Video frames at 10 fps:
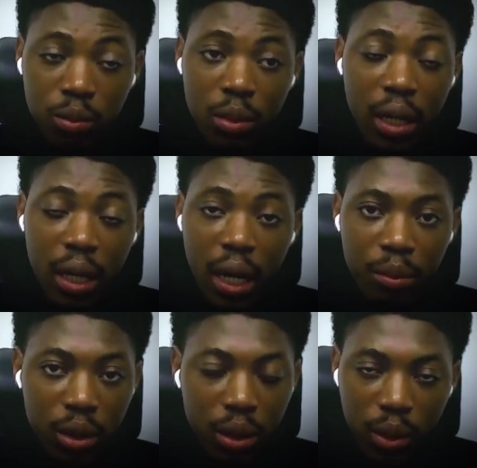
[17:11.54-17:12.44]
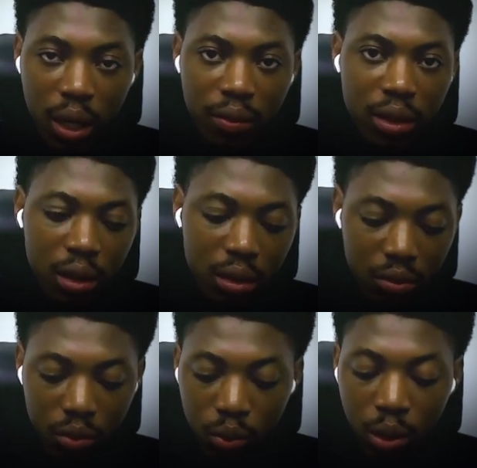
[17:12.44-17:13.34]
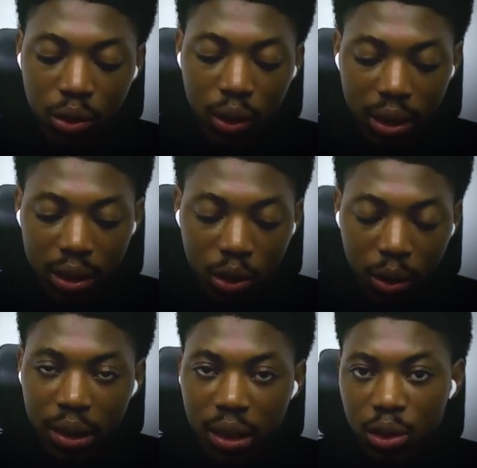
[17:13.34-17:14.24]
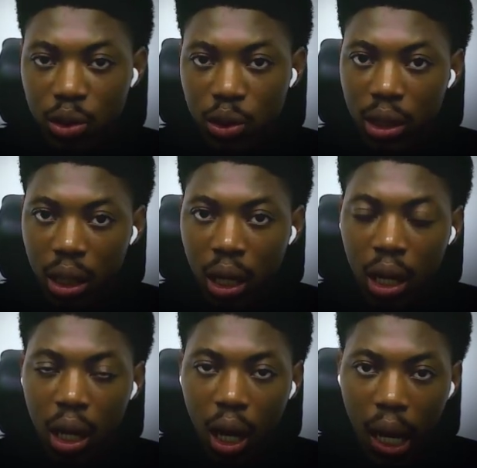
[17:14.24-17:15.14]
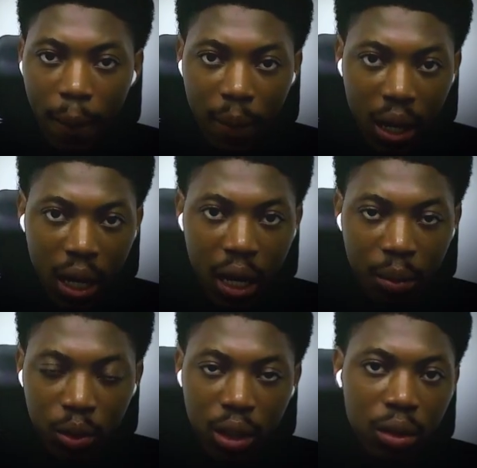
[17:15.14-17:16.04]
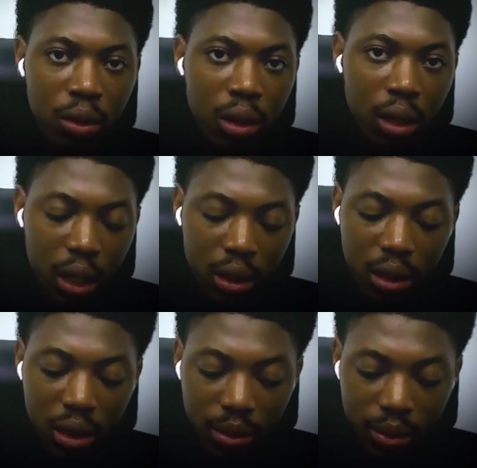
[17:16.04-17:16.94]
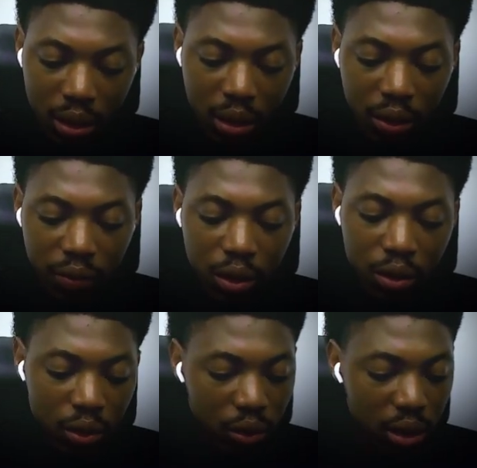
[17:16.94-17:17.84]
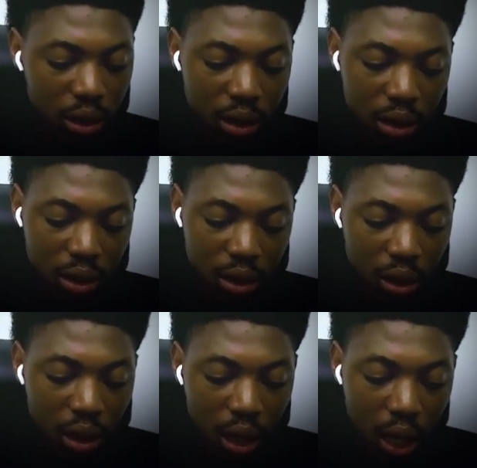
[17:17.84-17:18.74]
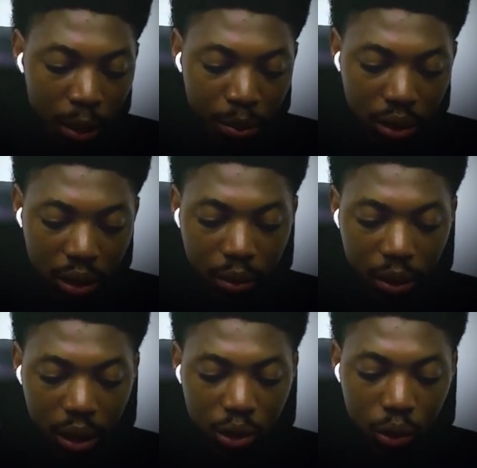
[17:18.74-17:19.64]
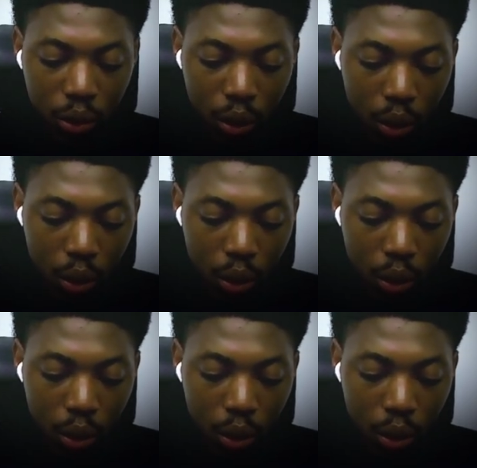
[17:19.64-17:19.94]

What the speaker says: AI model we have there, what you are submitting to the AI model, and the response is giving you. So this is the input schema. So